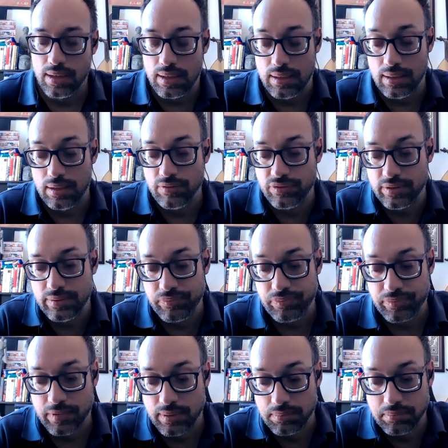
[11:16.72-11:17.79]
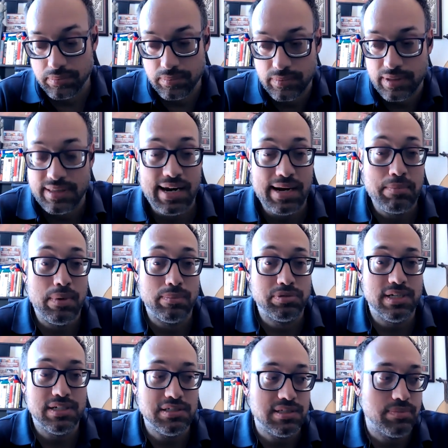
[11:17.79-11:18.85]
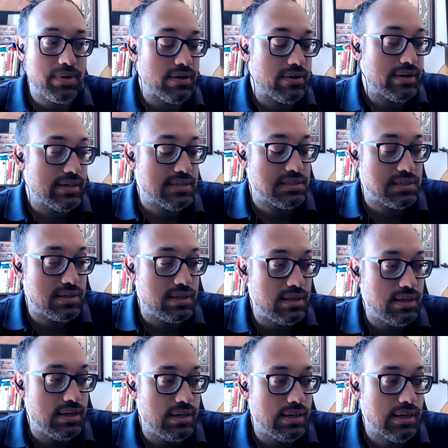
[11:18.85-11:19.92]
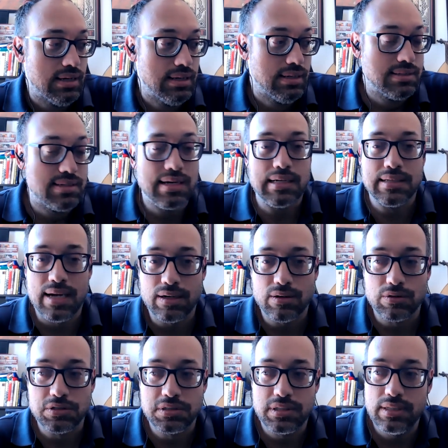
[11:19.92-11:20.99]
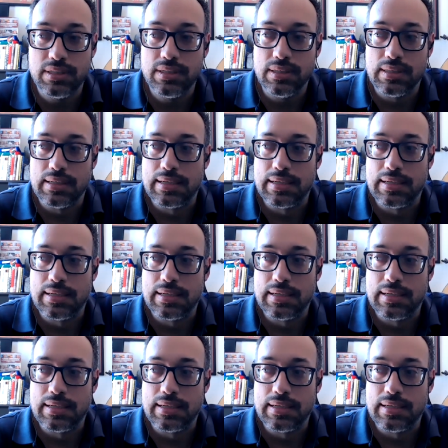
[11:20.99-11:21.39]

uh, often you know, that I'm obsessed about is the technocracy.